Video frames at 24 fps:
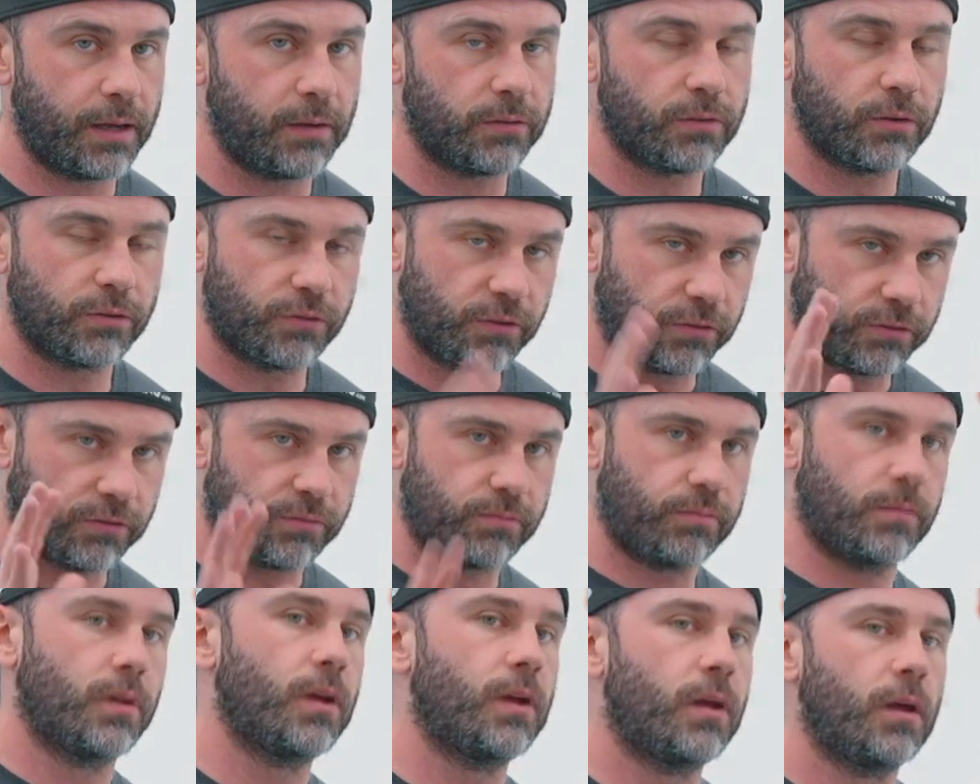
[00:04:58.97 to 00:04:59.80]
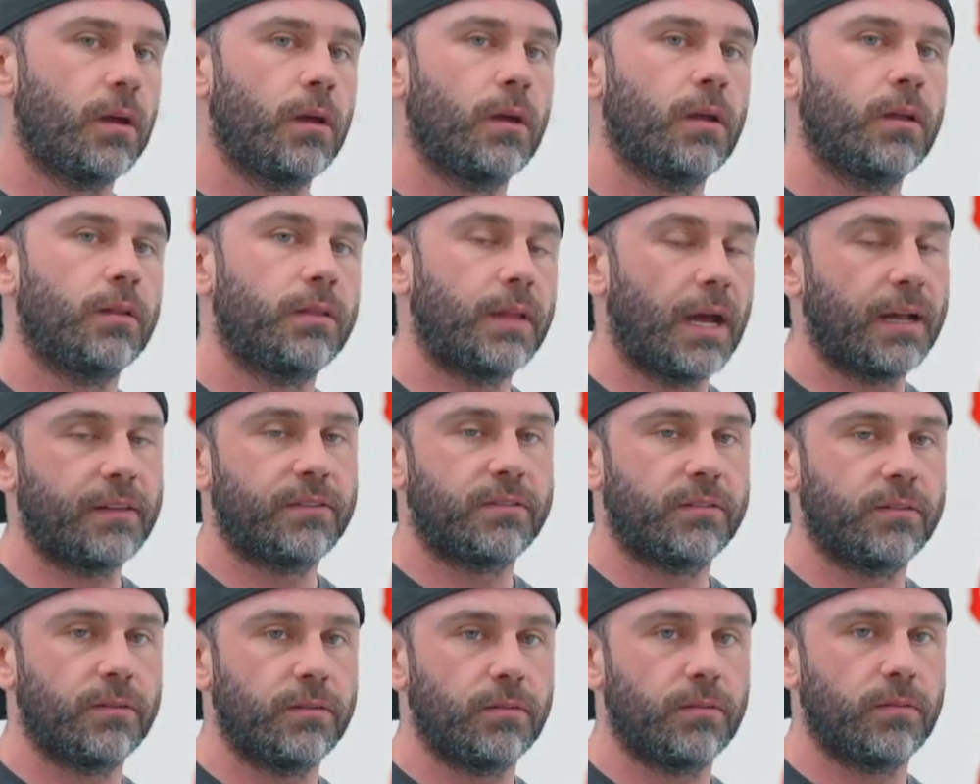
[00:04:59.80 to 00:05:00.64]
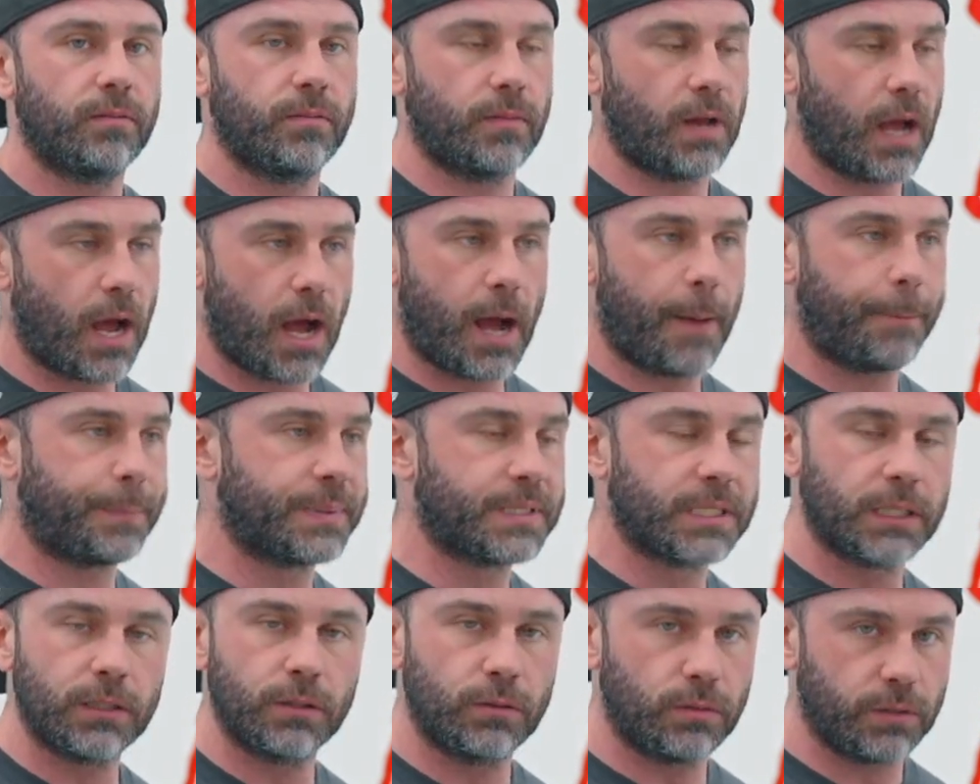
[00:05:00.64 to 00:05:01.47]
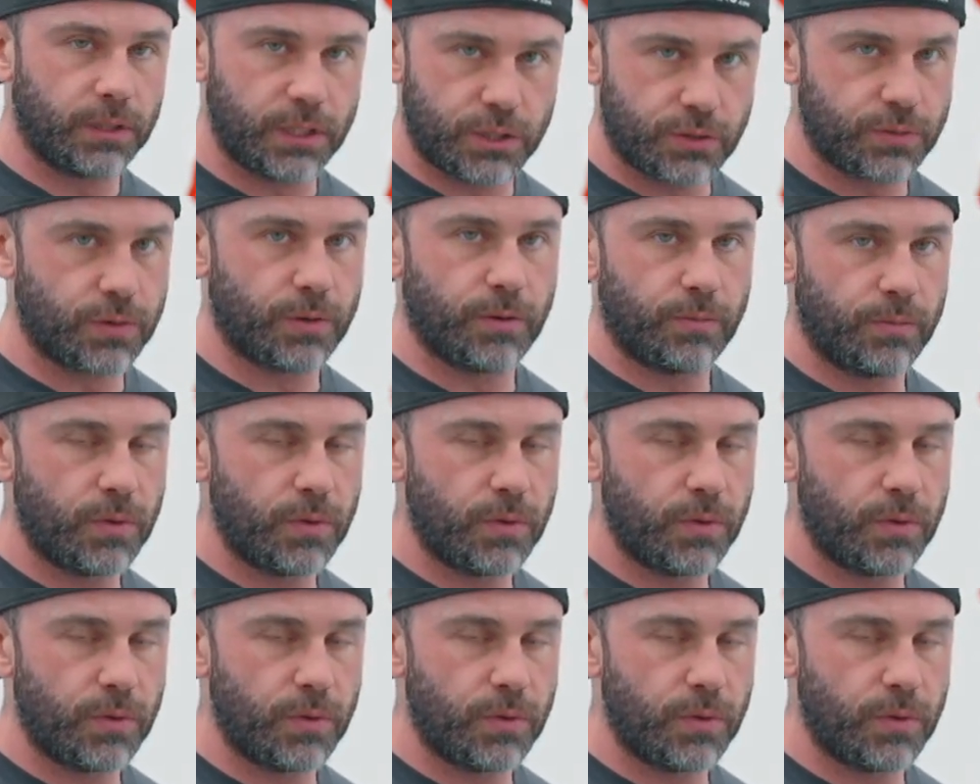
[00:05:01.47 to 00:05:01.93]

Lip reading: So just That's absolutely true.